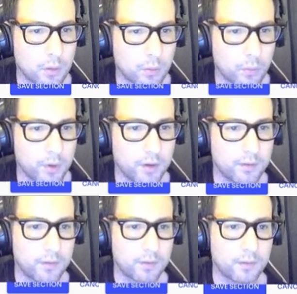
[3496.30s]
We
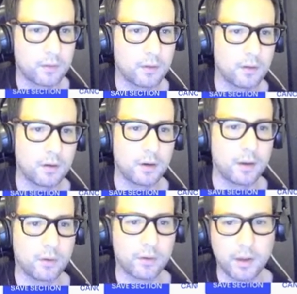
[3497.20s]

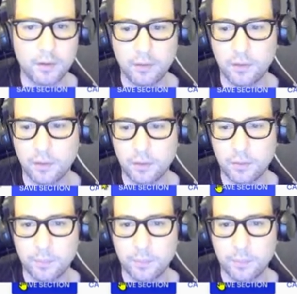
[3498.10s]
click on enter.